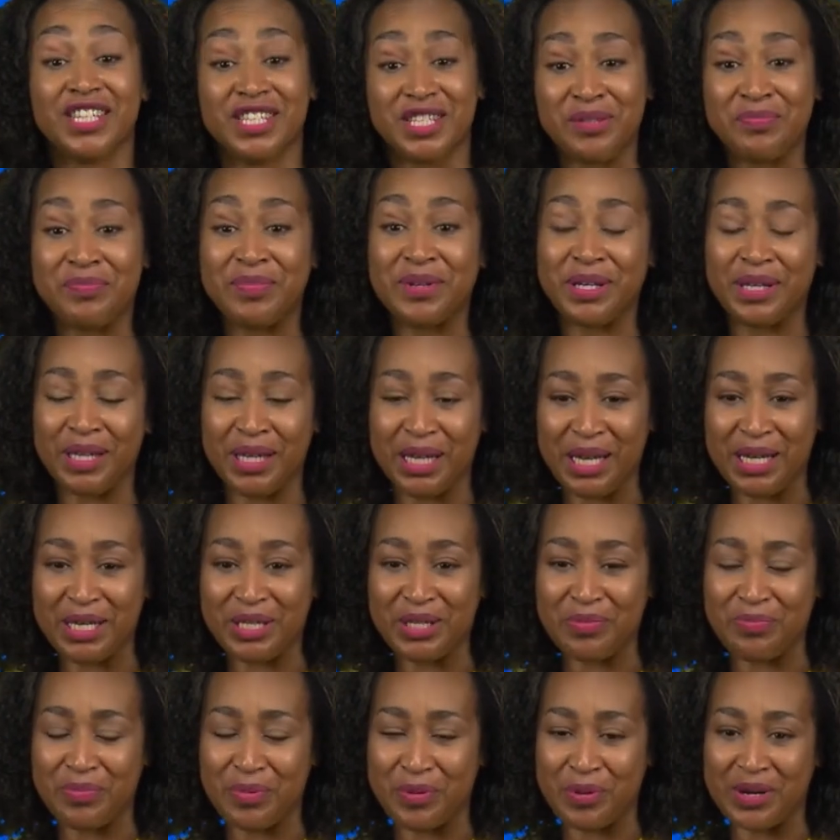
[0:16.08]
Disability
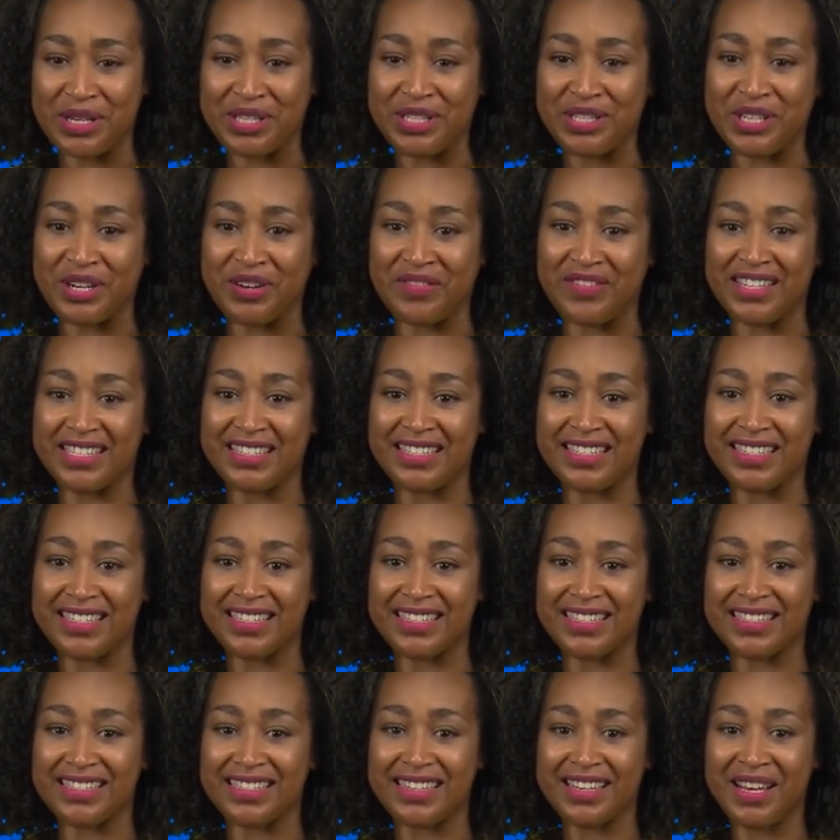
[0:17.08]
Support
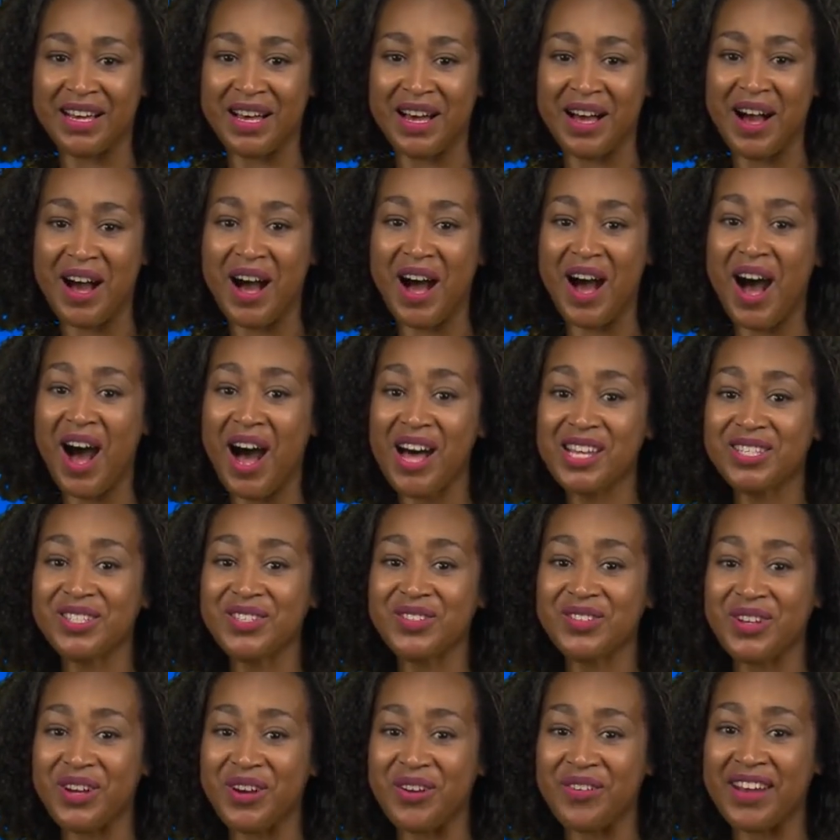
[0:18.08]
Services,
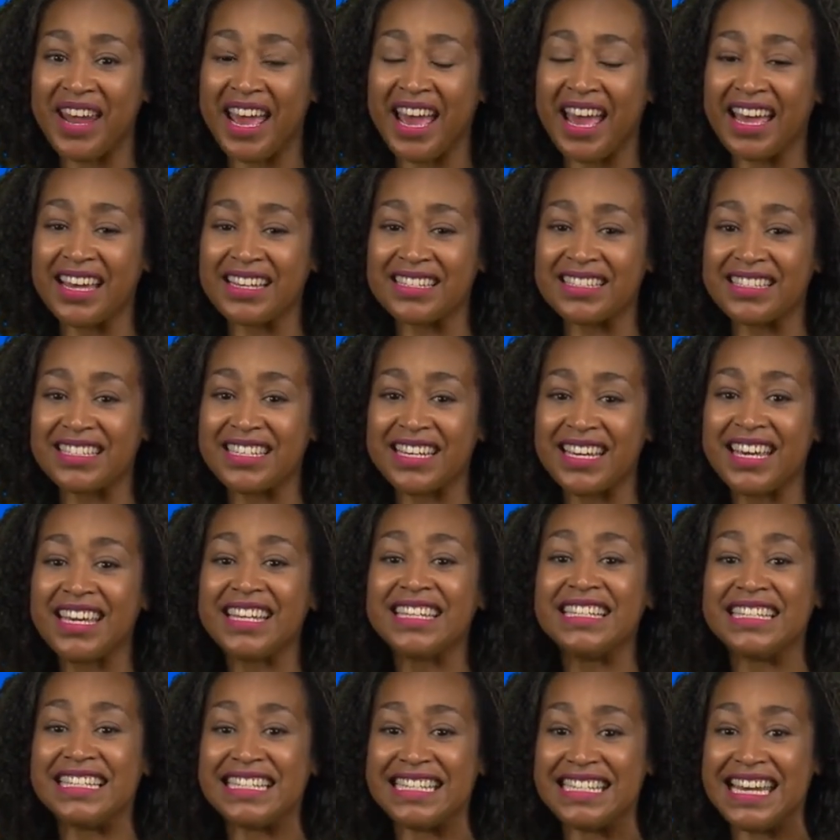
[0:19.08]
also known as
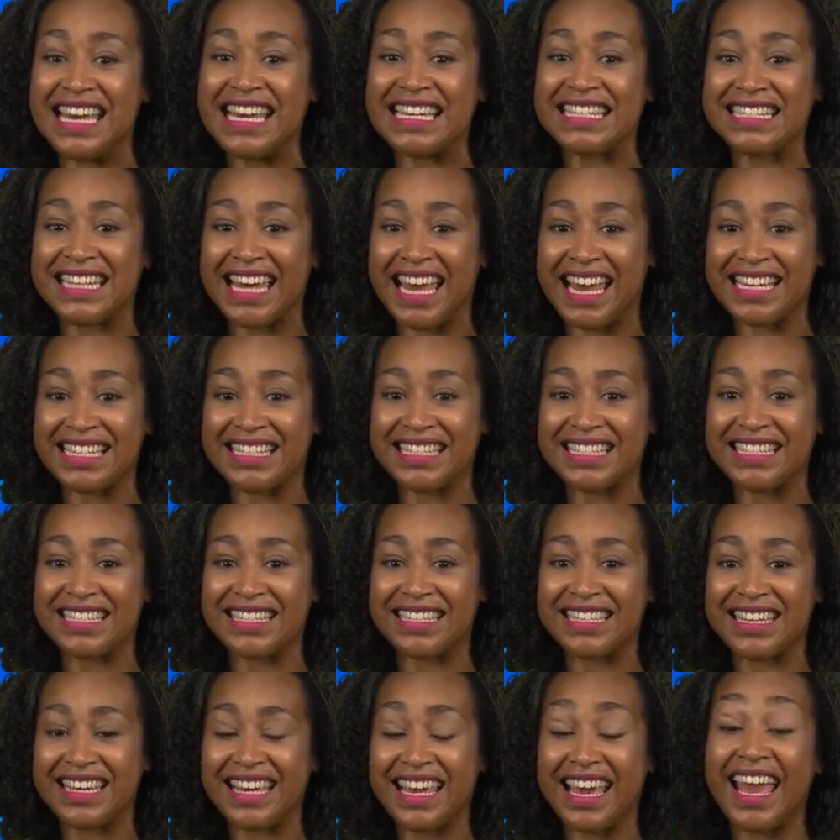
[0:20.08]
DSS,
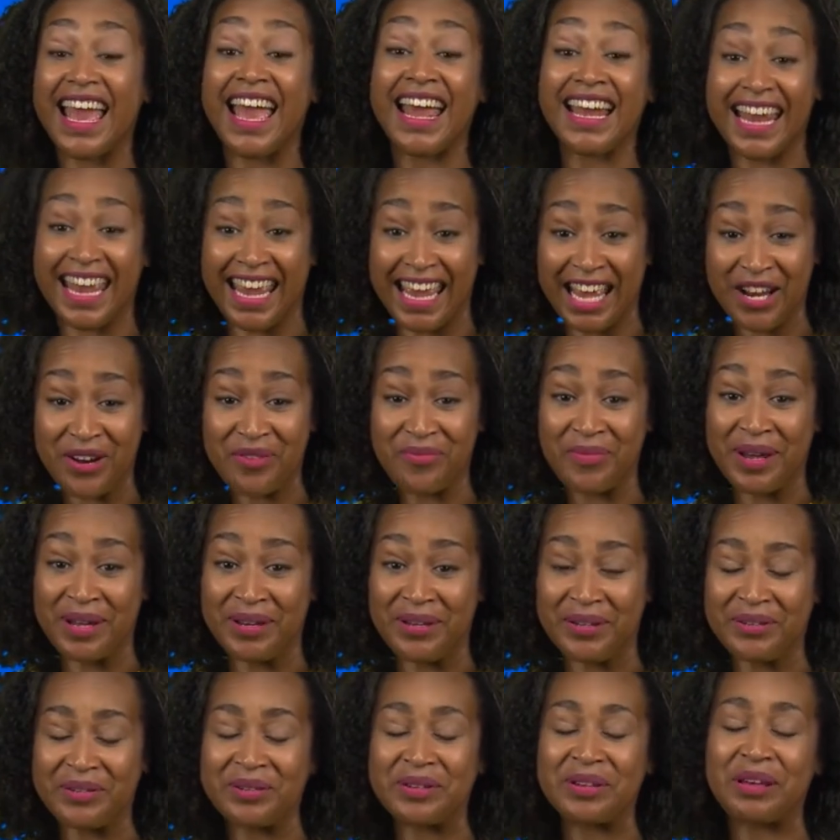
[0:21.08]
at Anne
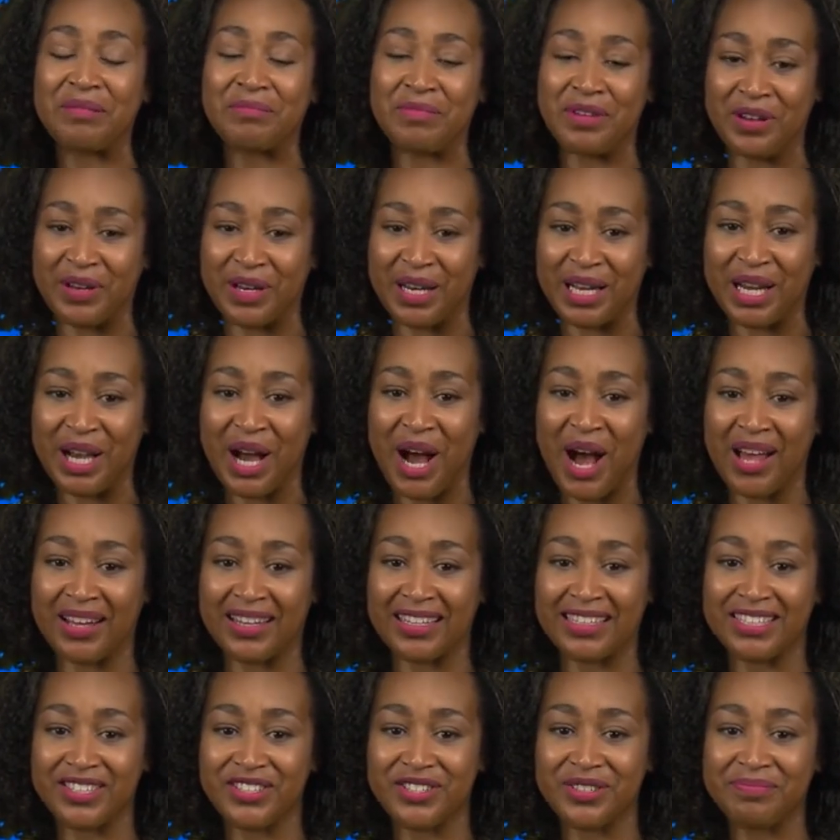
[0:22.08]
Arundel Community
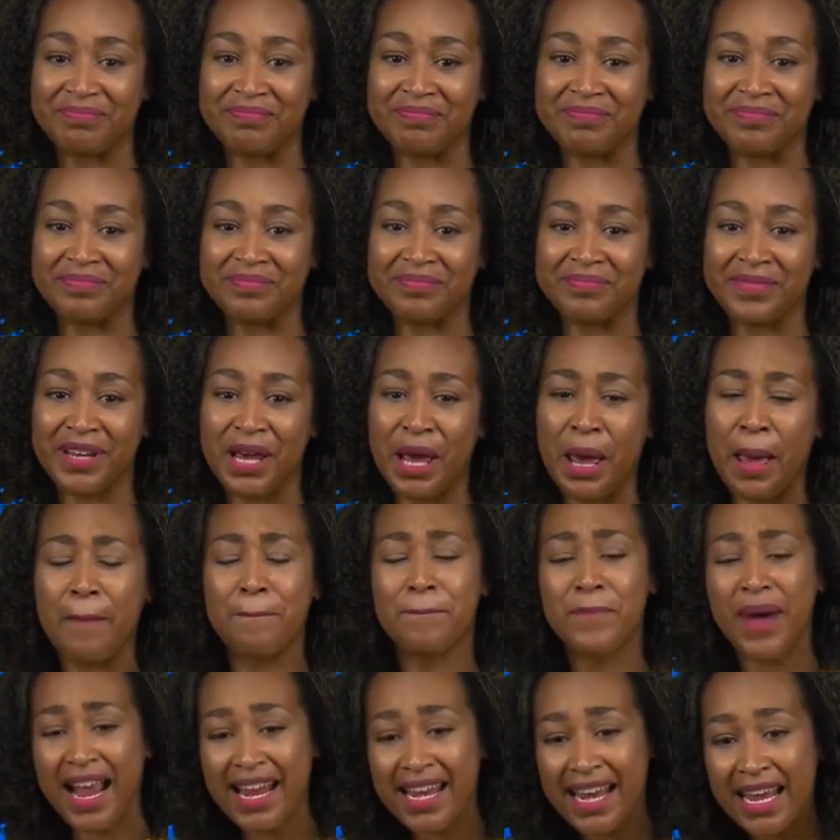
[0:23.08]
College.
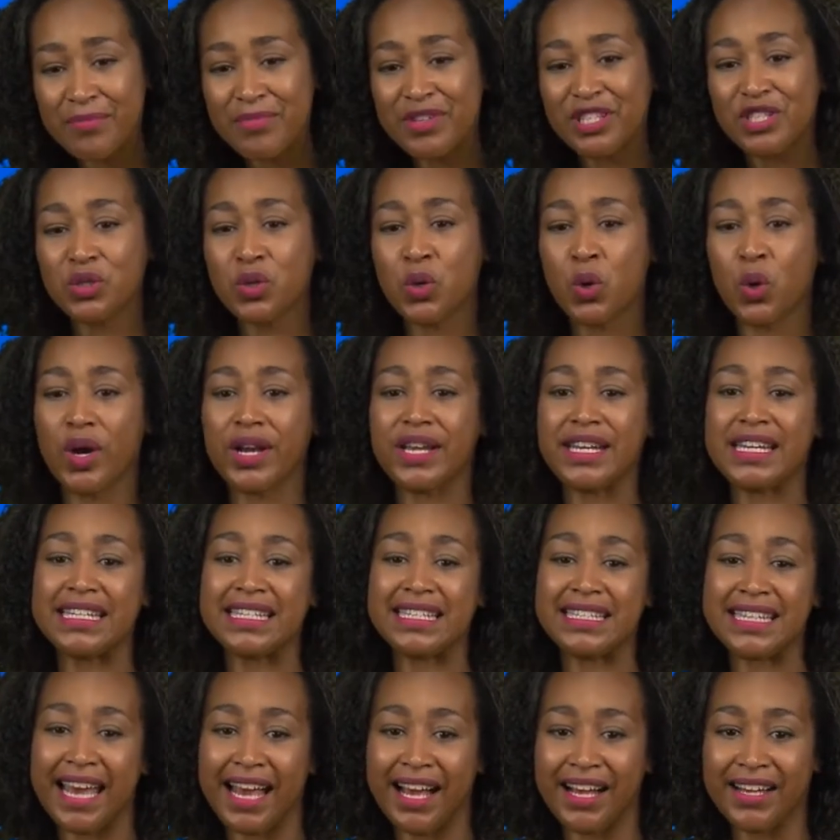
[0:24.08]
My name is Courtney
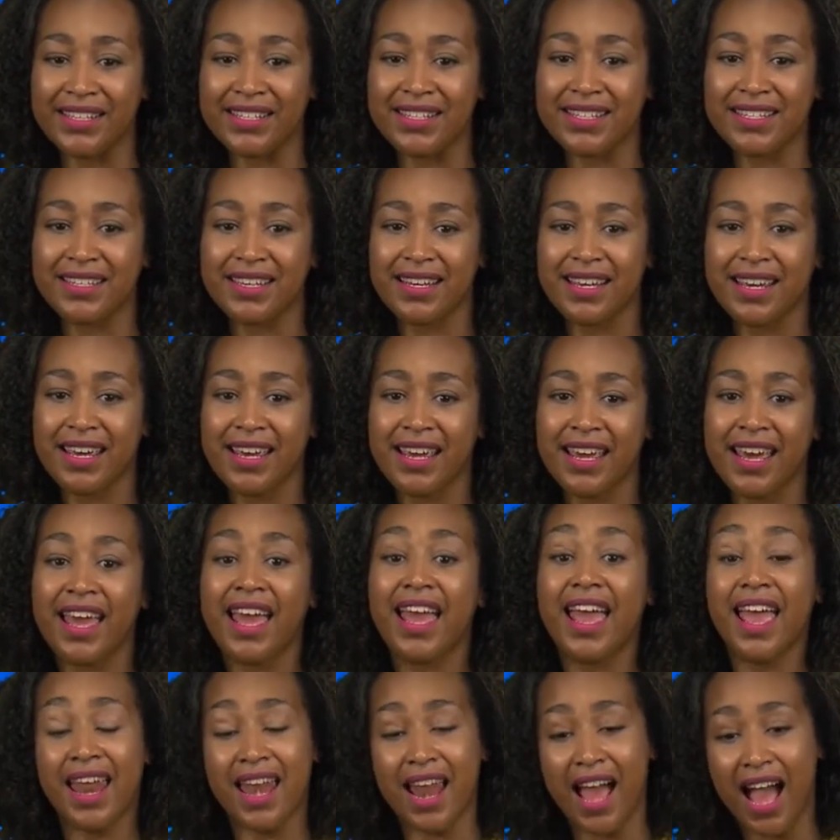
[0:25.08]
Sales,
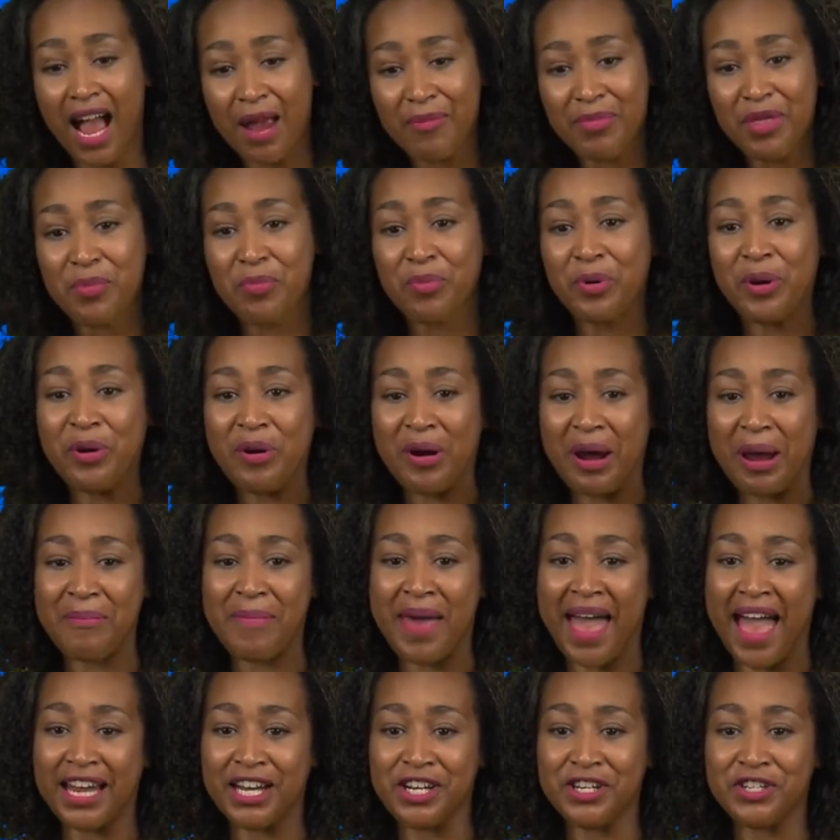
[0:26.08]
and I'm the Program
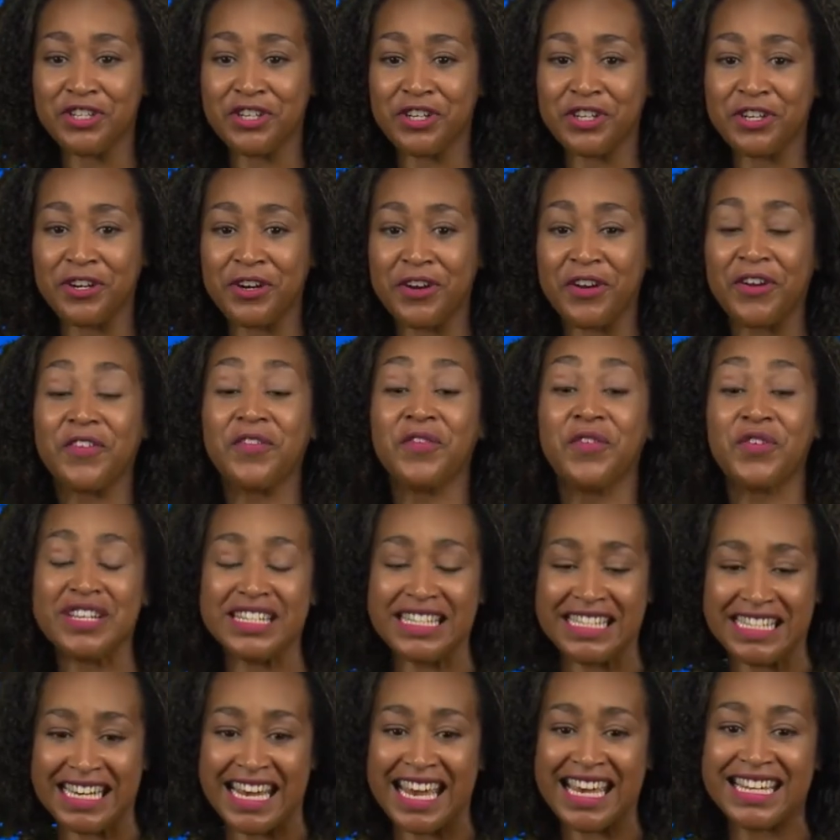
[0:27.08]
Manager for
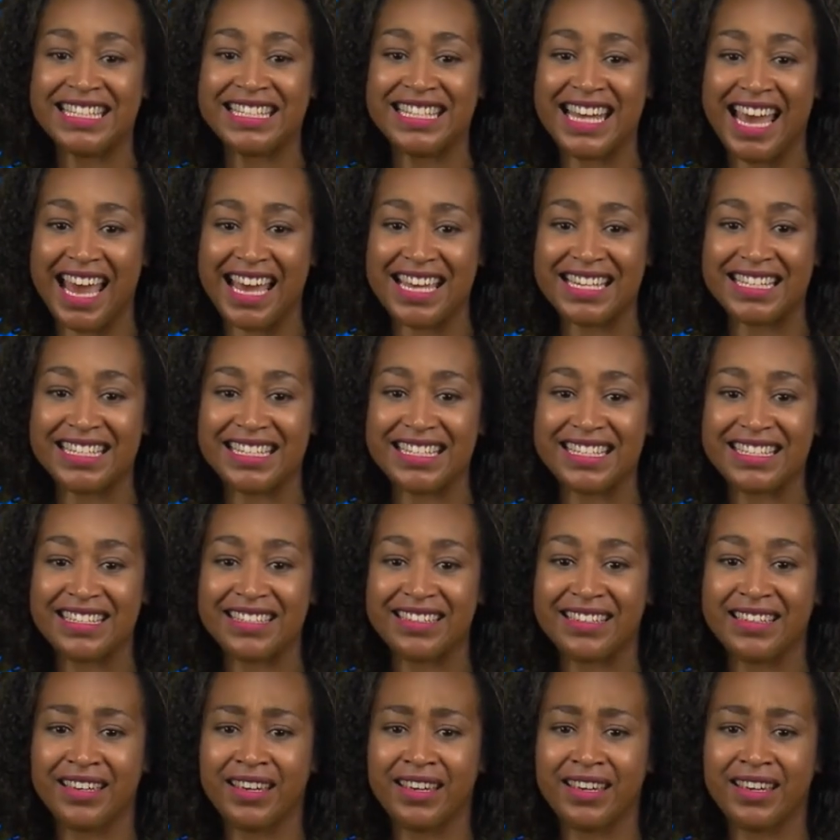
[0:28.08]
DSS.